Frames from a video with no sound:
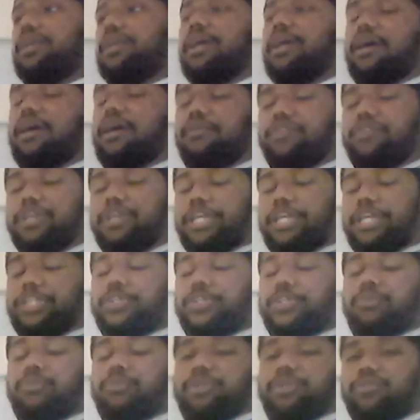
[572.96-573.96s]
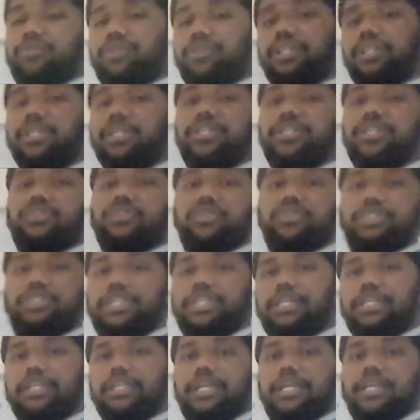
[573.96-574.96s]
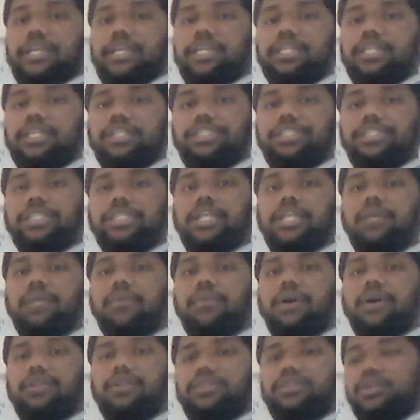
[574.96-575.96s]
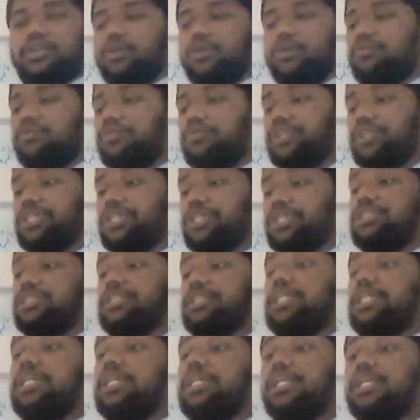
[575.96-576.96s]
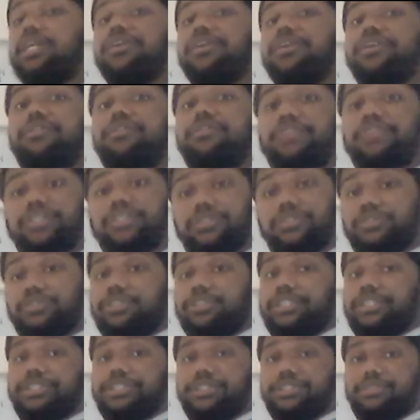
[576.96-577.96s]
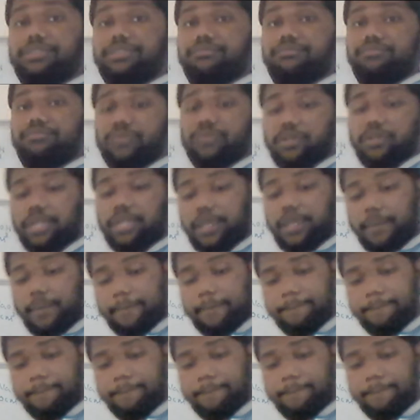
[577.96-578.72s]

have the ratio between the dissociated and initial amount, which is the degree of dissociation. Okay.